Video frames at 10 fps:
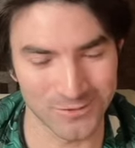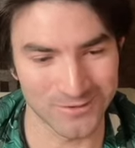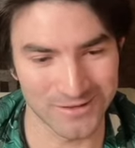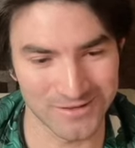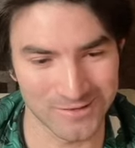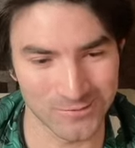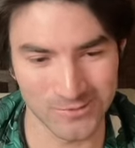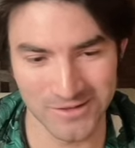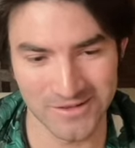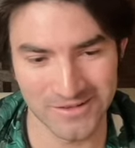Okay,
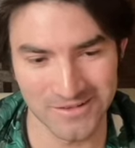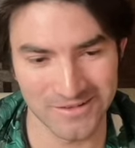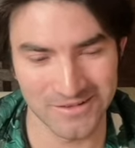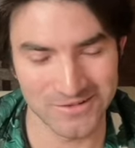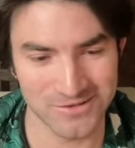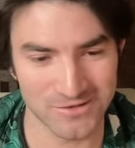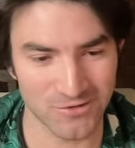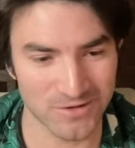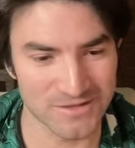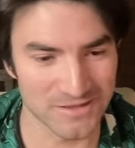so it's just
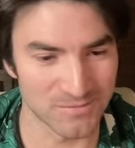crazy.